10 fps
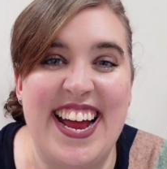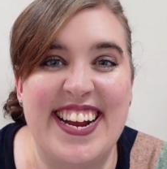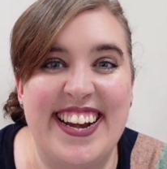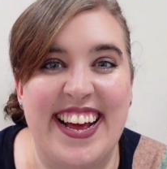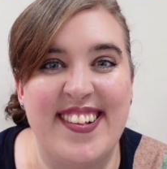
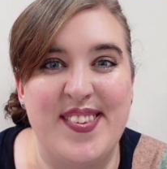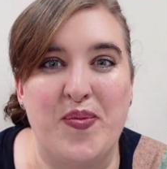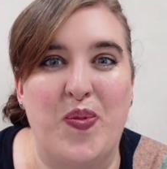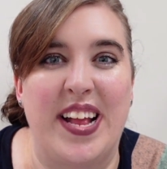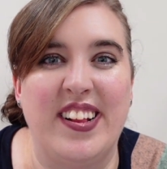and I'd like to
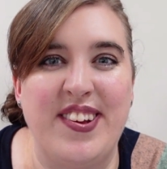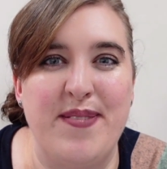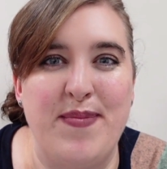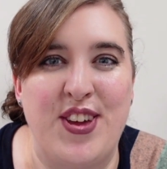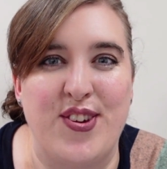
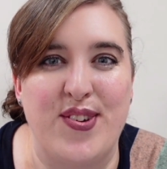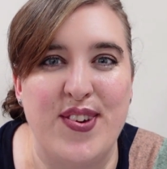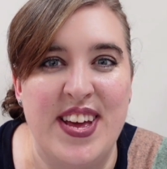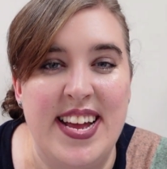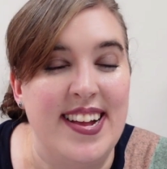welcome
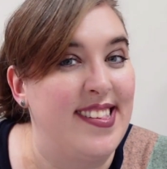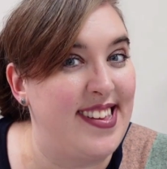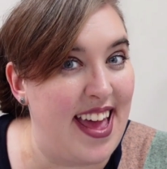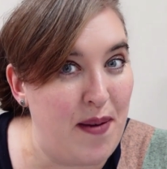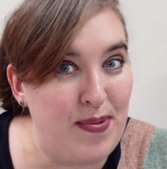you
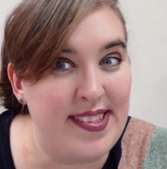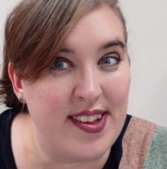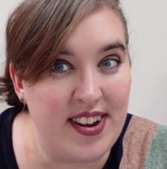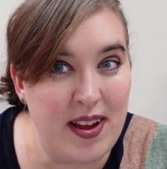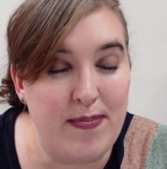to
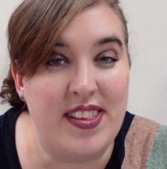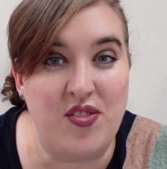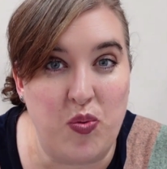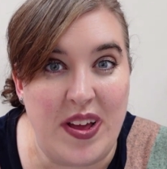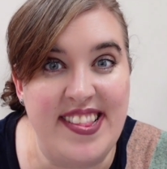episode number
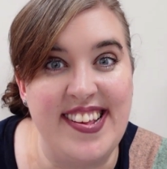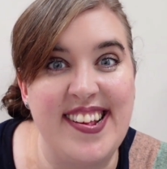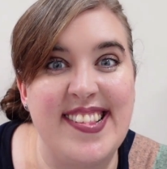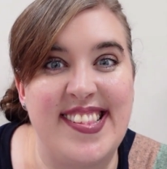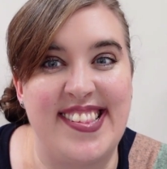
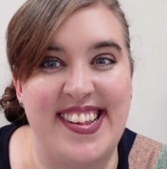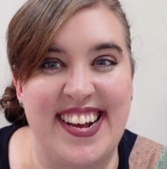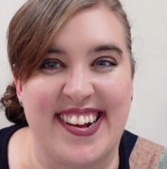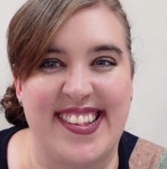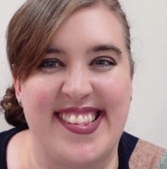
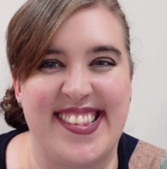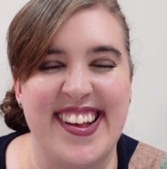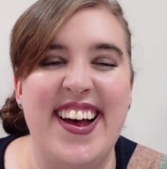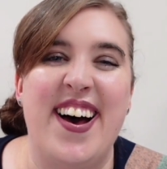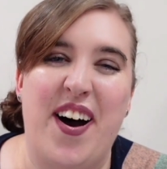26
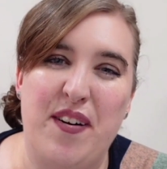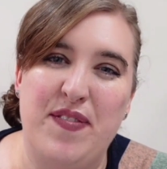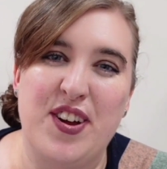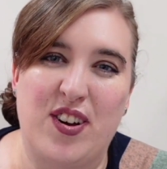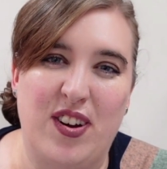
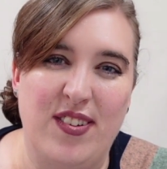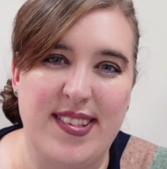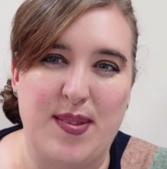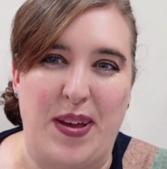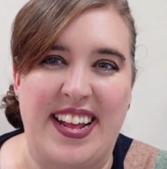of
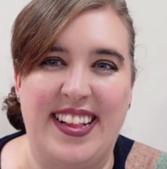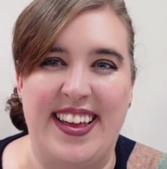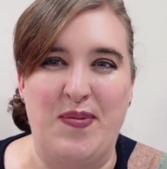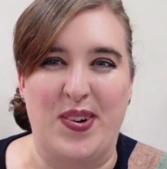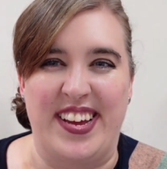Nicole's
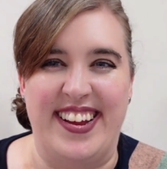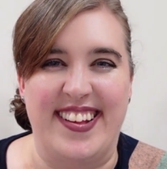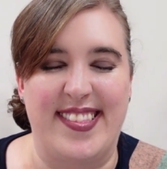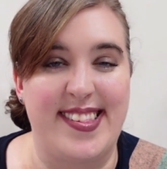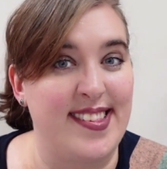Weekly
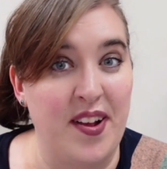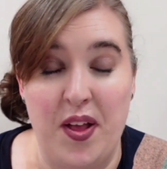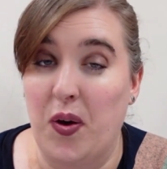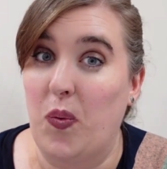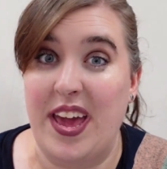Words.
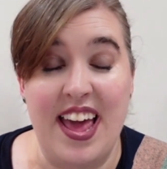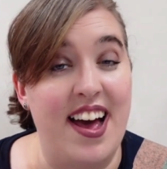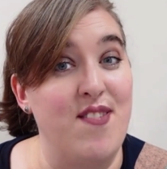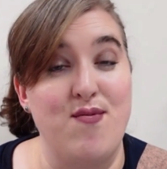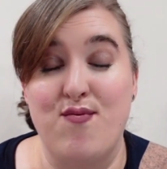We
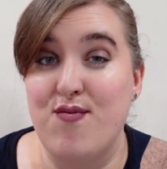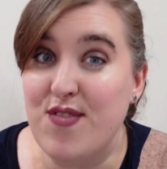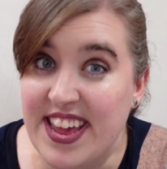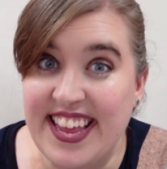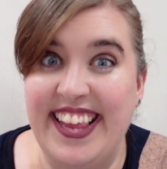are
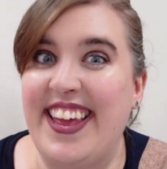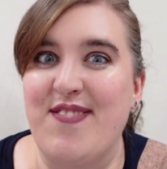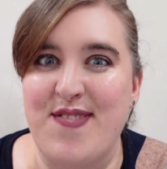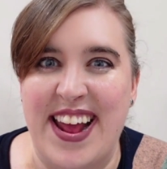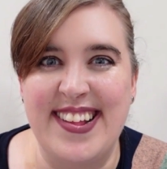really
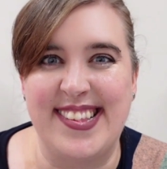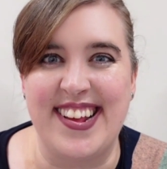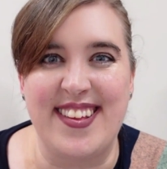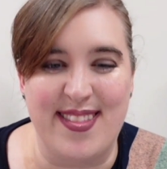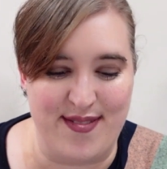
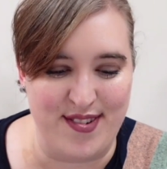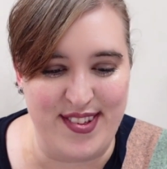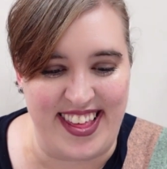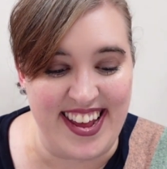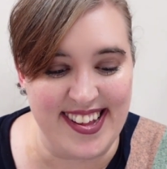racing
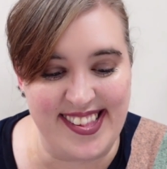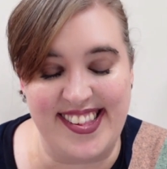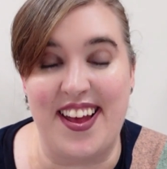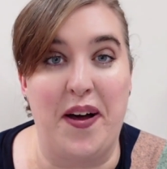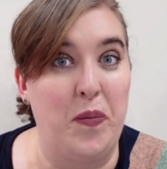through
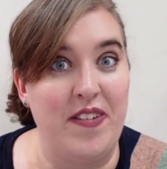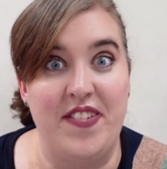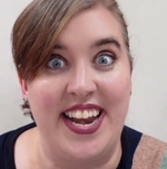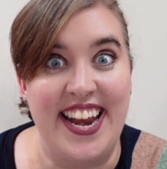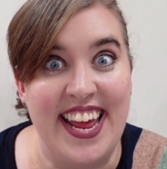this. Uh, we've
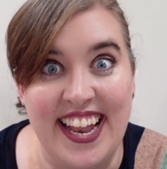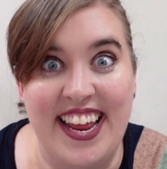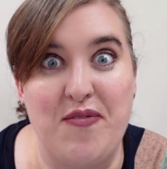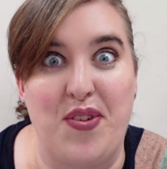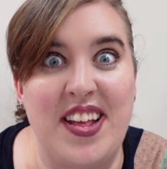
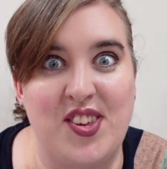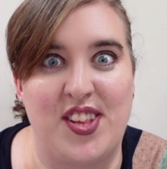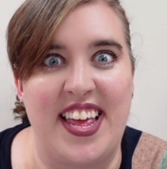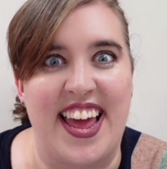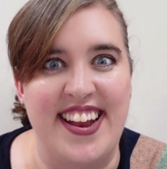nearly
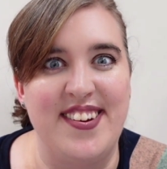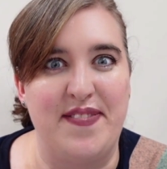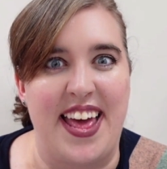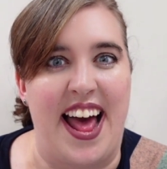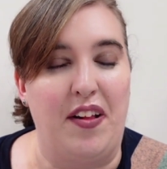reached the end
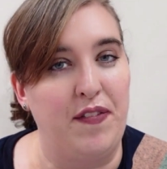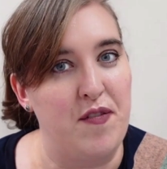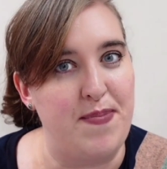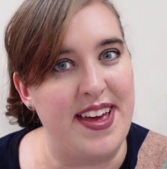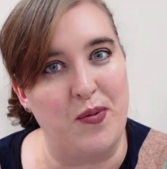of the
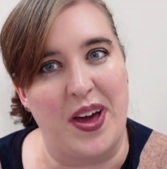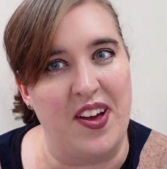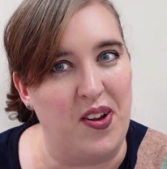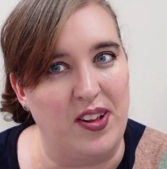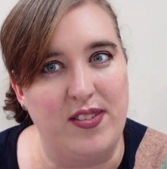alphabet.
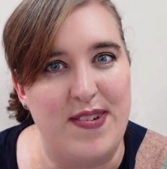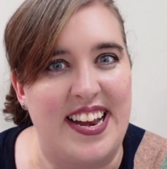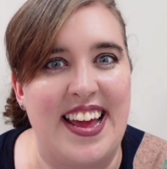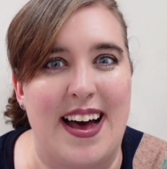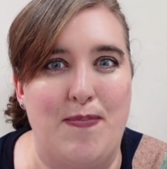We're
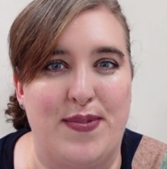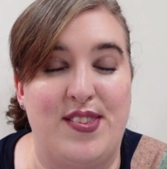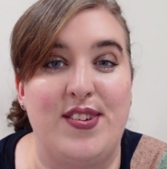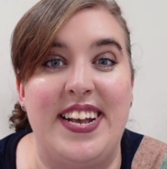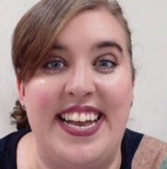already up
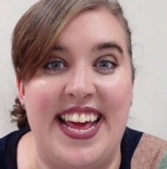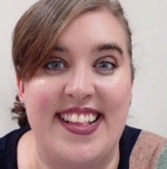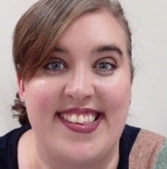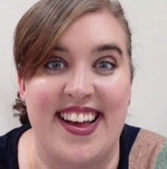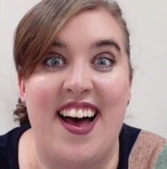to
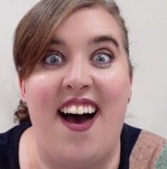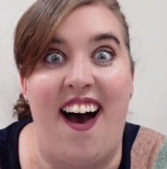letter